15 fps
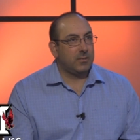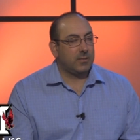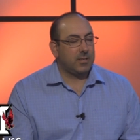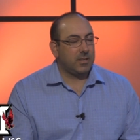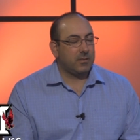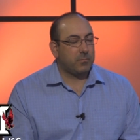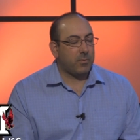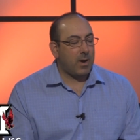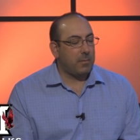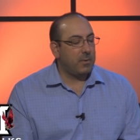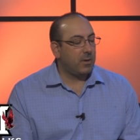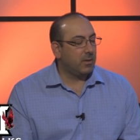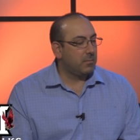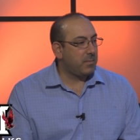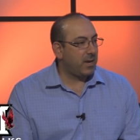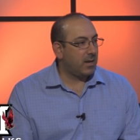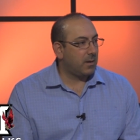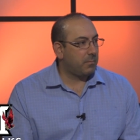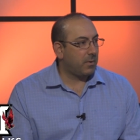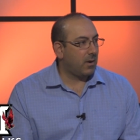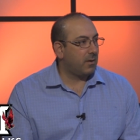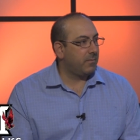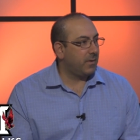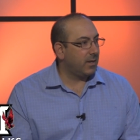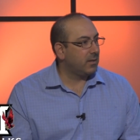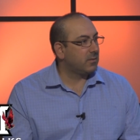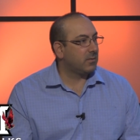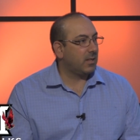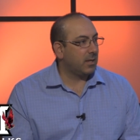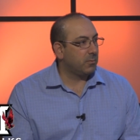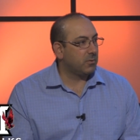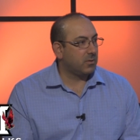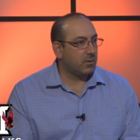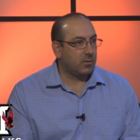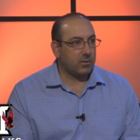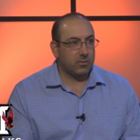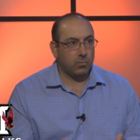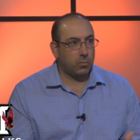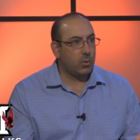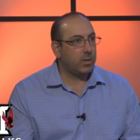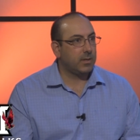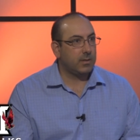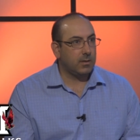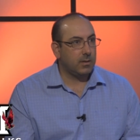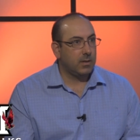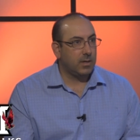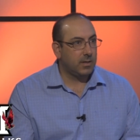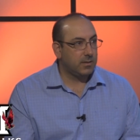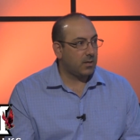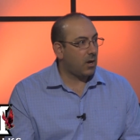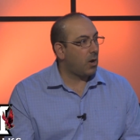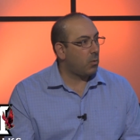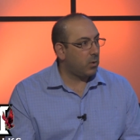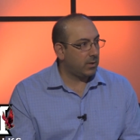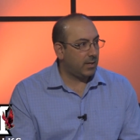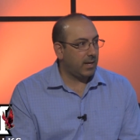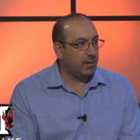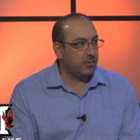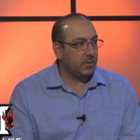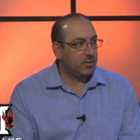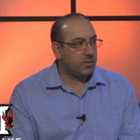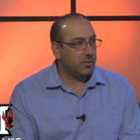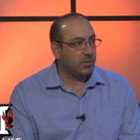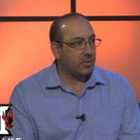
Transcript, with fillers: just said, is primarily made up of English language learners. What is it all one language?